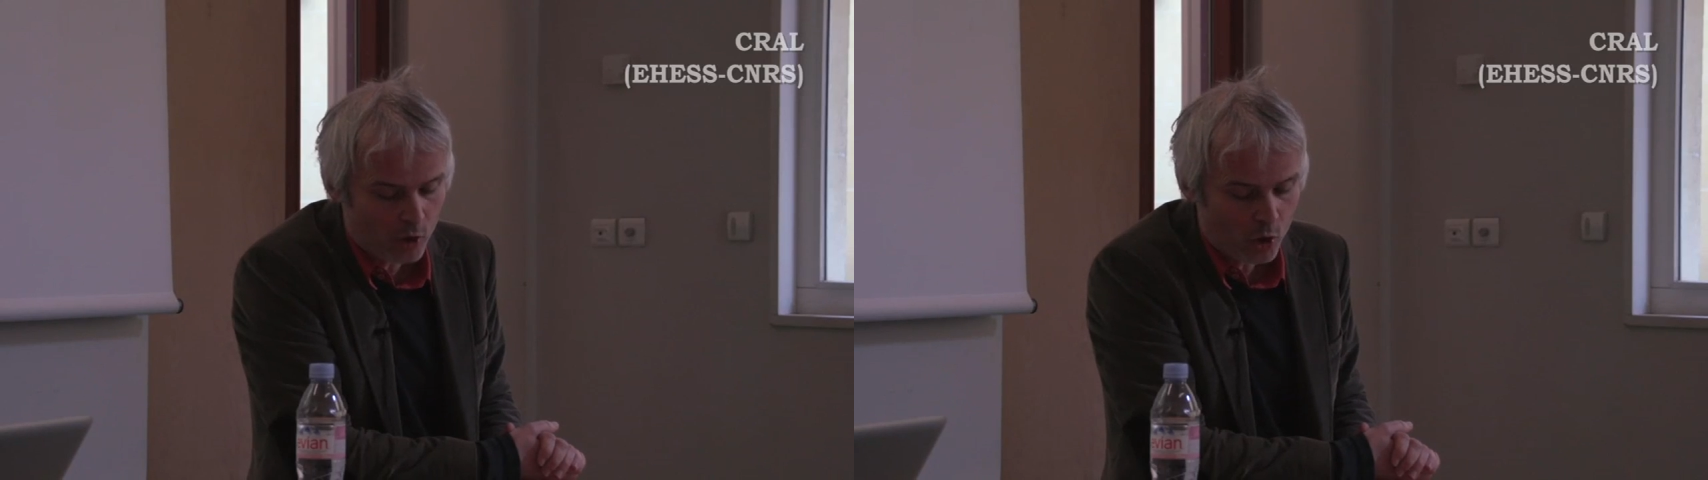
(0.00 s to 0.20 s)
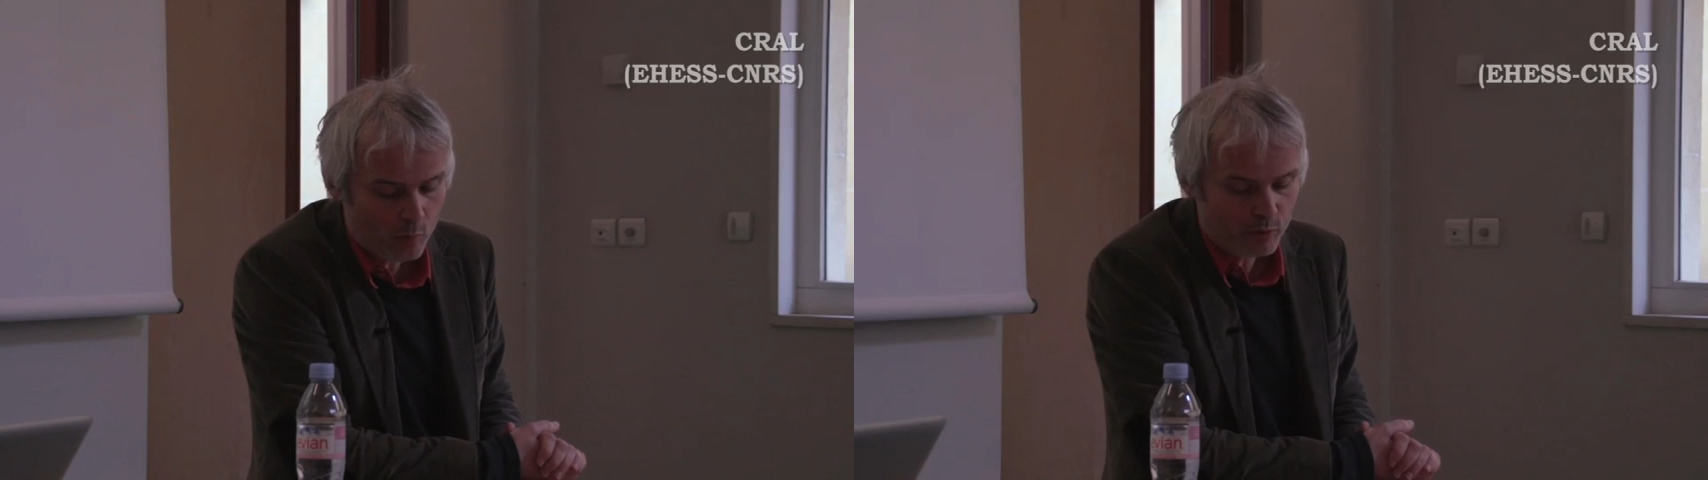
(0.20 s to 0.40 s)

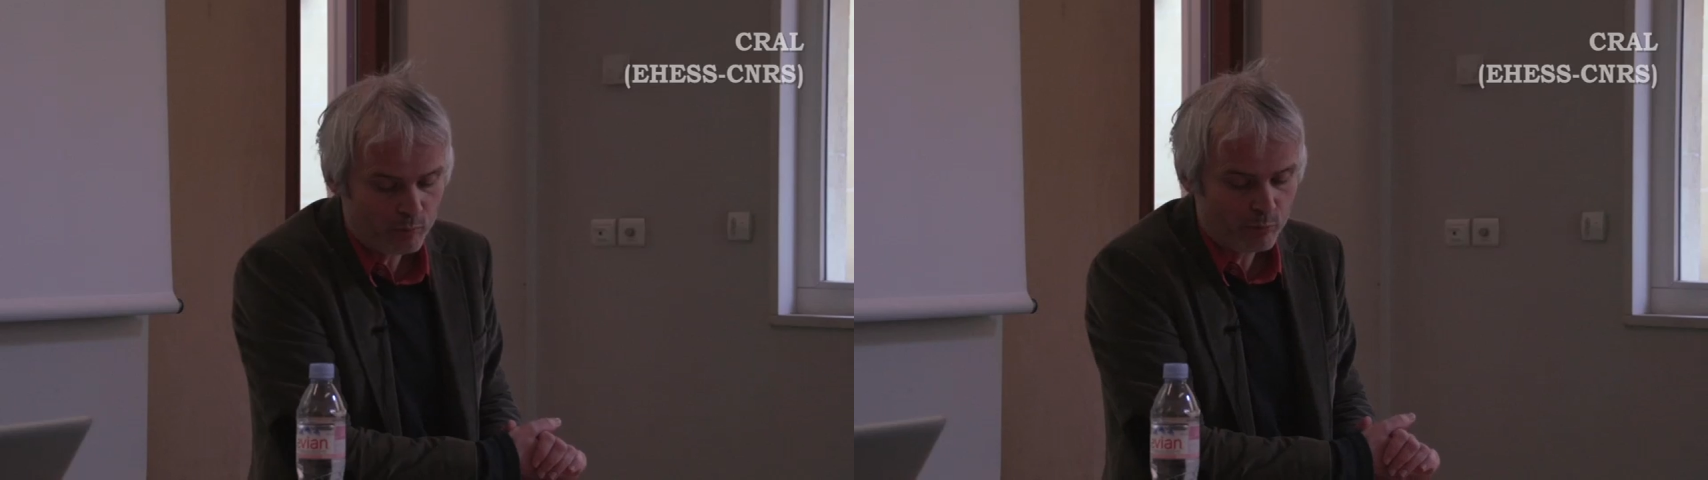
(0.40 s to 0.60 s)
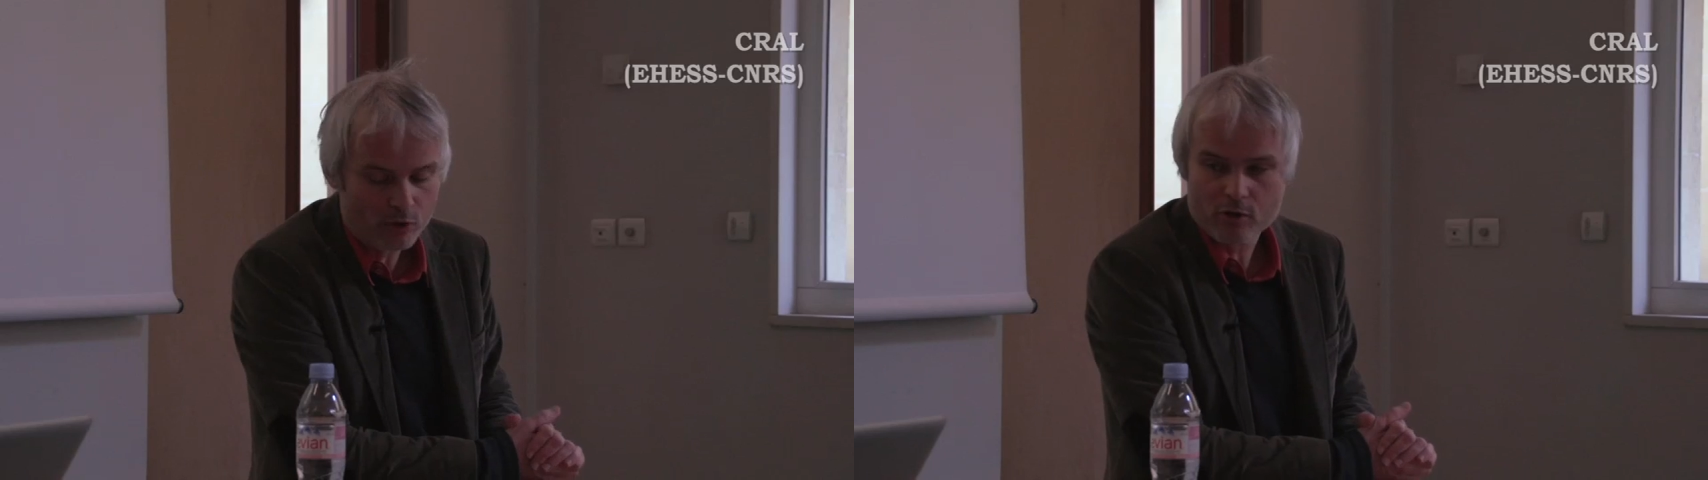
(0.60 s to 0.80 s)
open
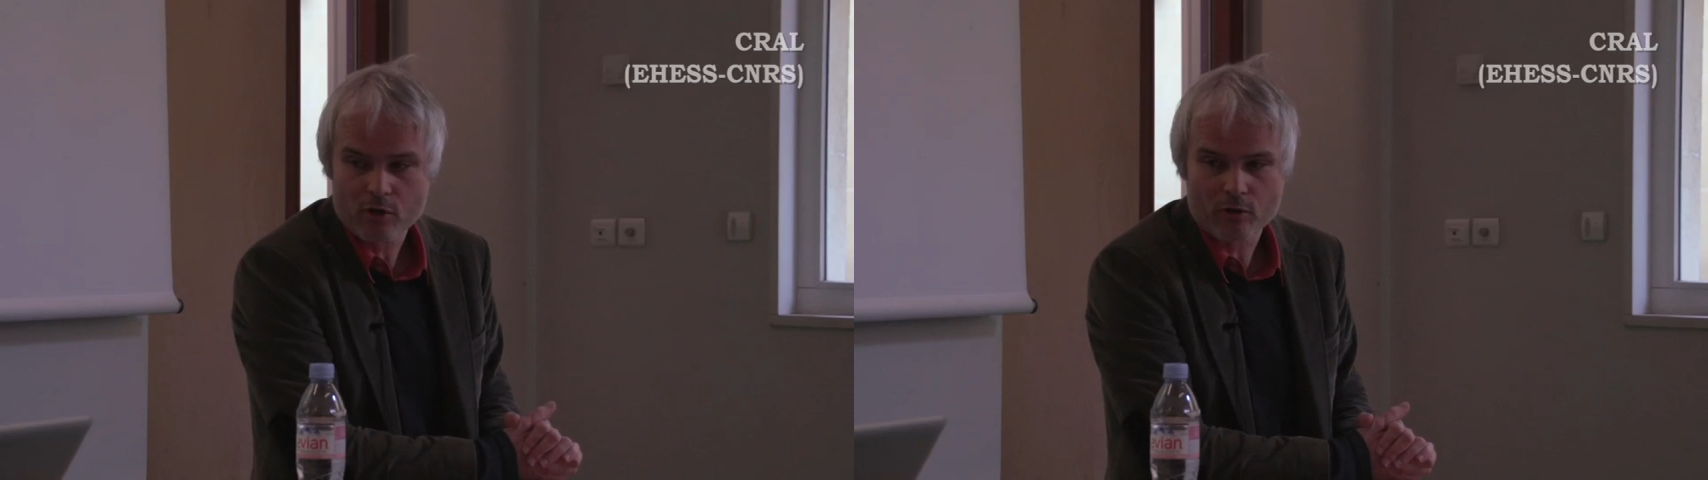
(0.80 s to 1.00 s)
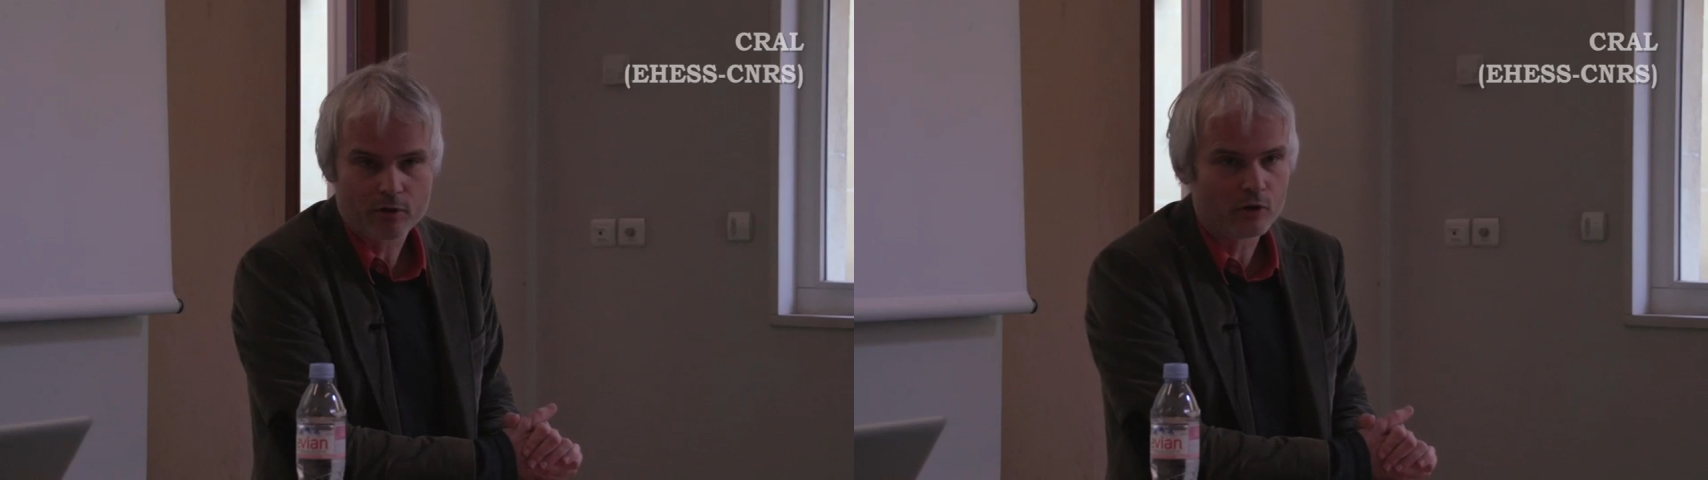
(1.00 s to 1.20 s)
book
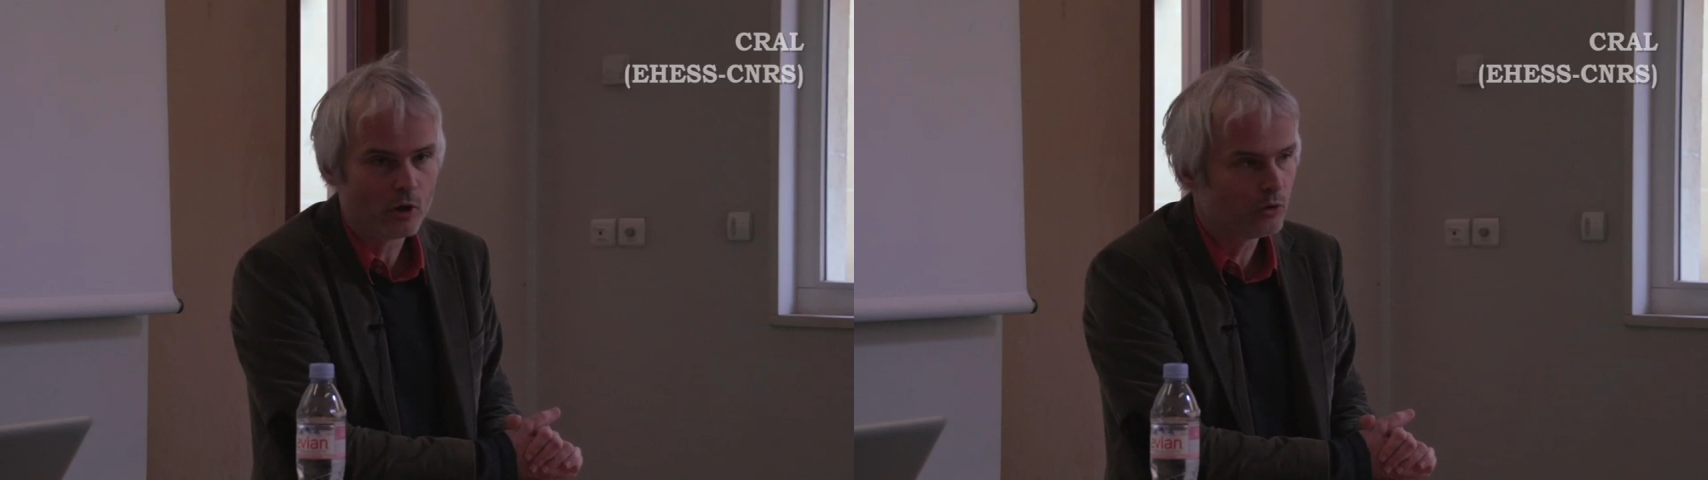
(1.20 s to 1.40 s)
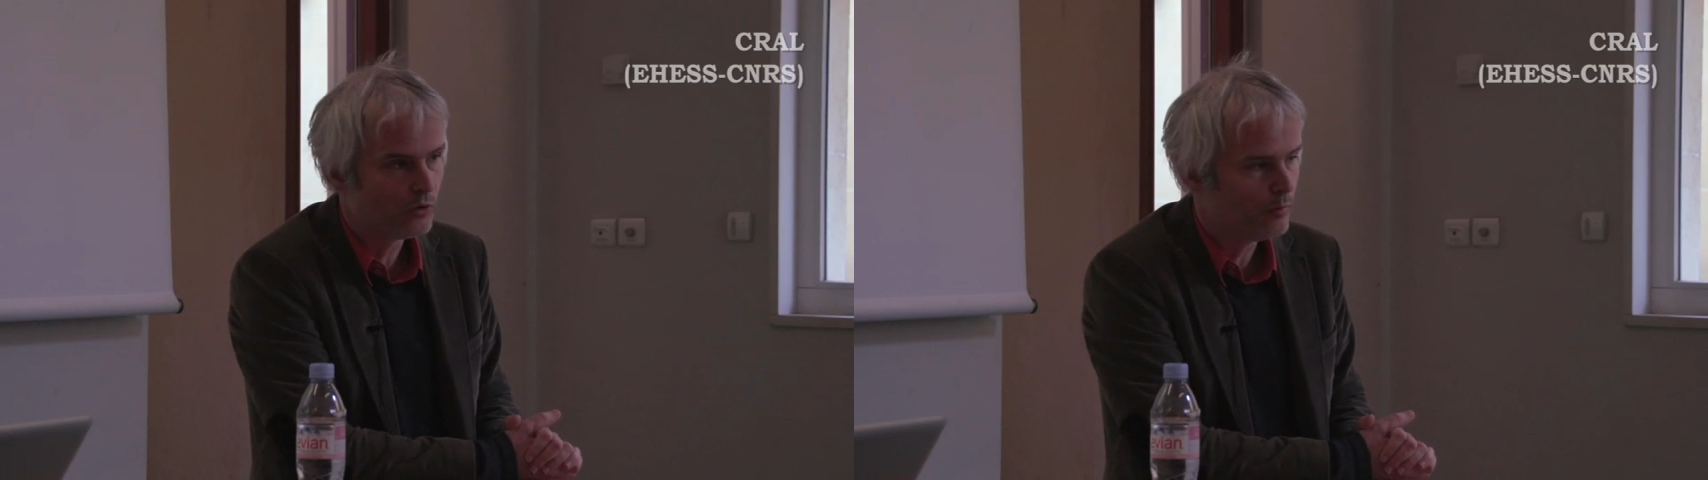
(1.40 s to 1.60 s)
or a
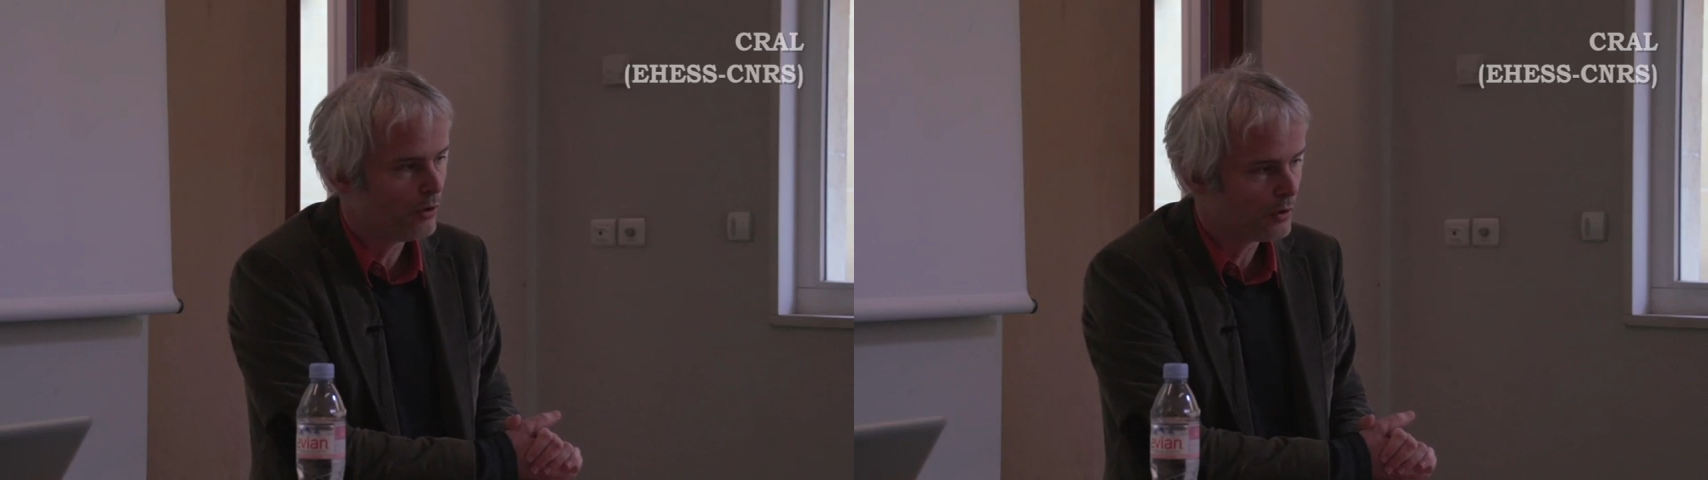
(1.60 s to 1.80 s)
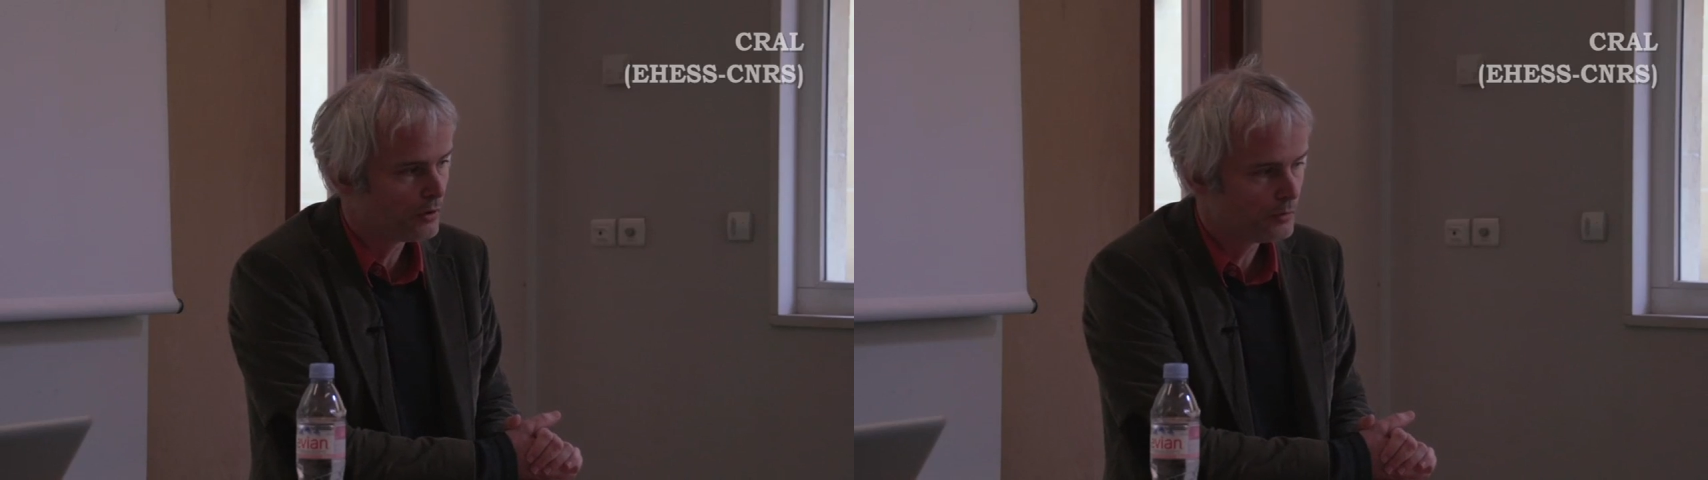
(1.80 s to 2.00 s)

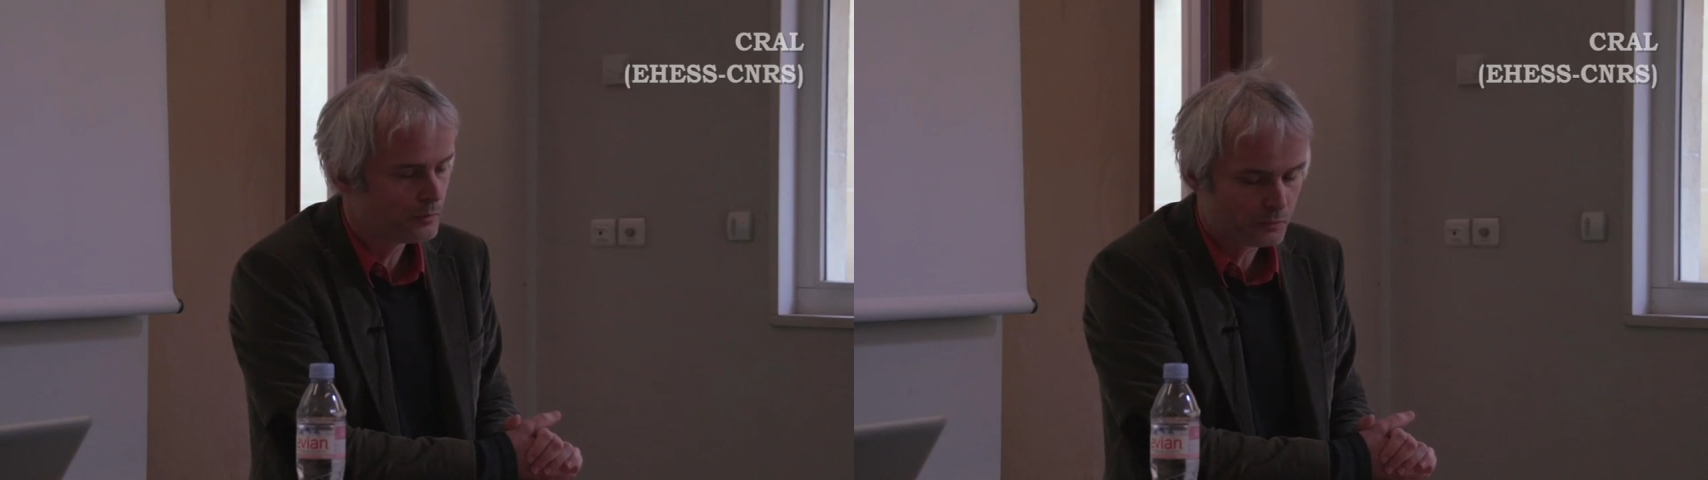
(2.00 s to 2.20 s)
notebook.